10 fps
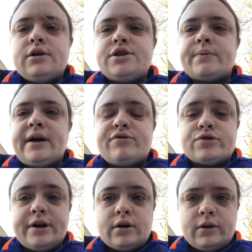So I have
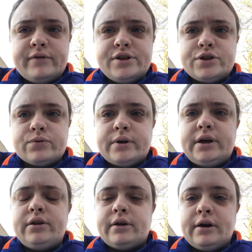tried all of these
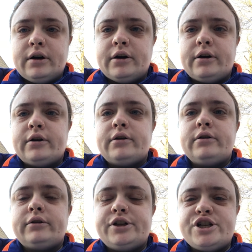three. They are
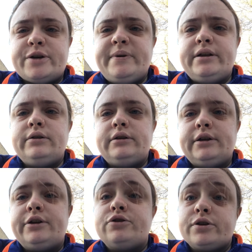legitimate
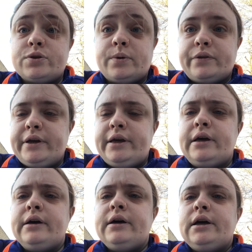and trustworthy.